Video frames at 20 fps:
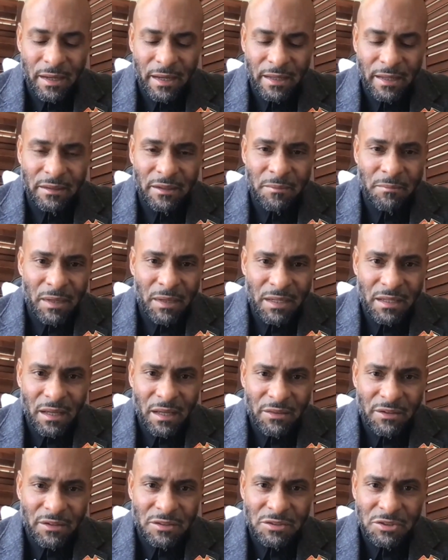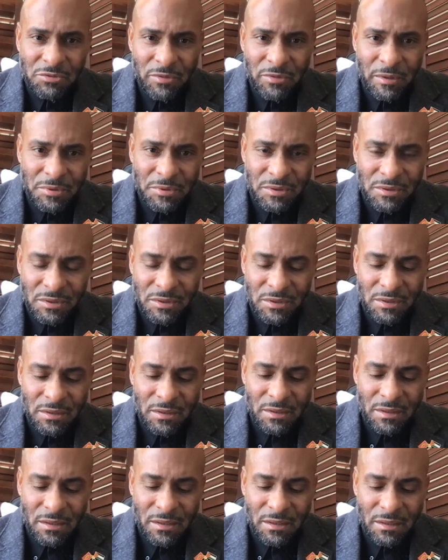And there are many other descriptions
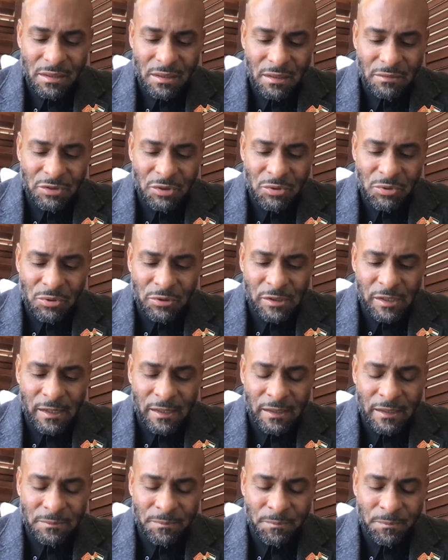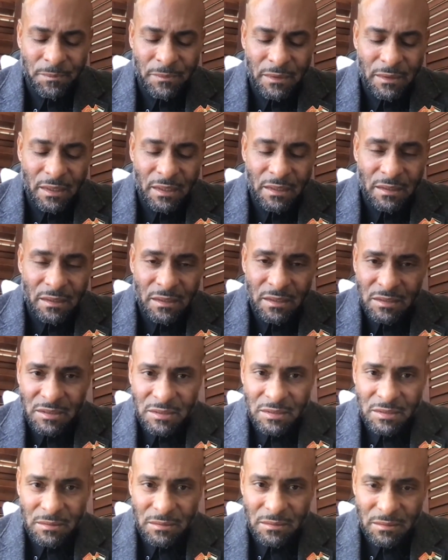of the Quran in
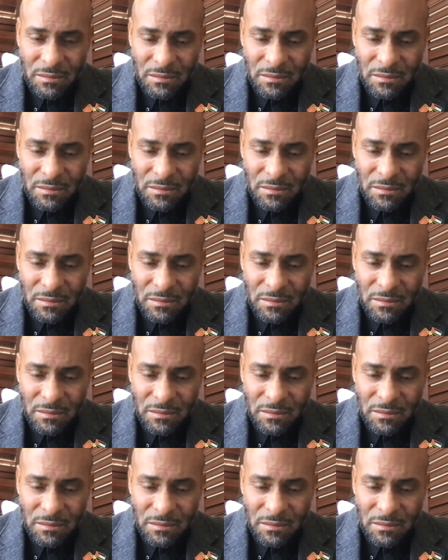this